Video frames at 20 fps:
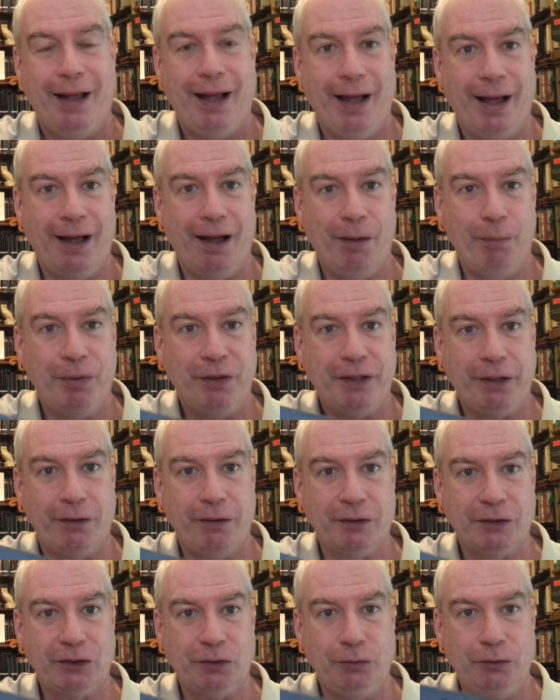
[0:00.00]
uh, but they're
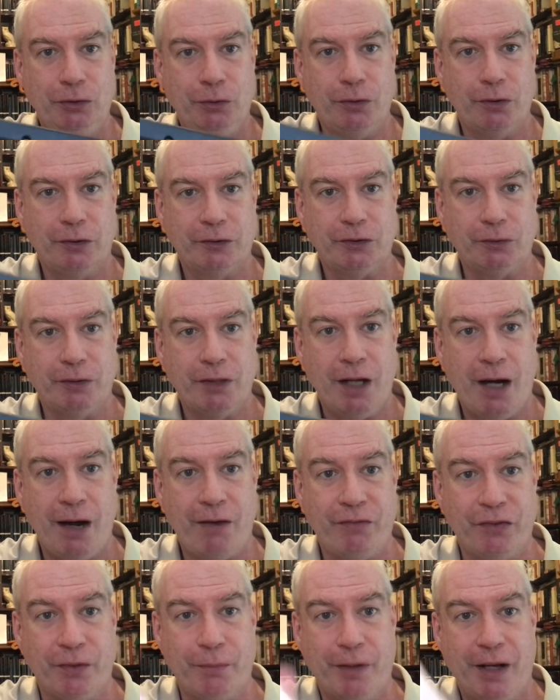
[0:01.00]
also, you can also
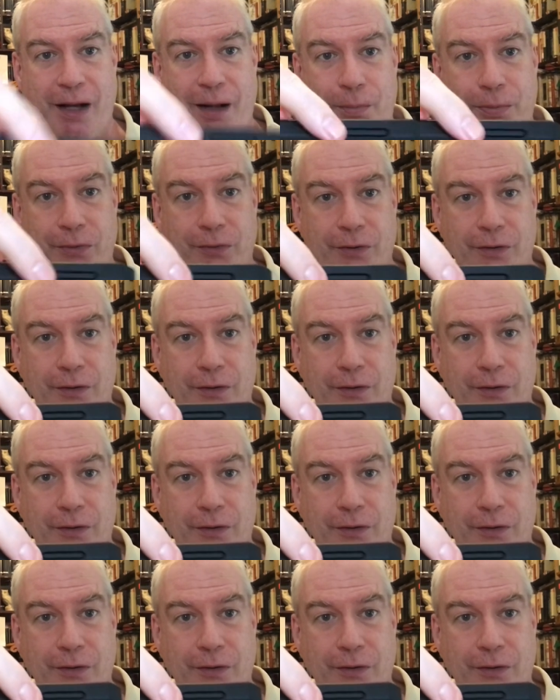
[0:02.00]
cover them up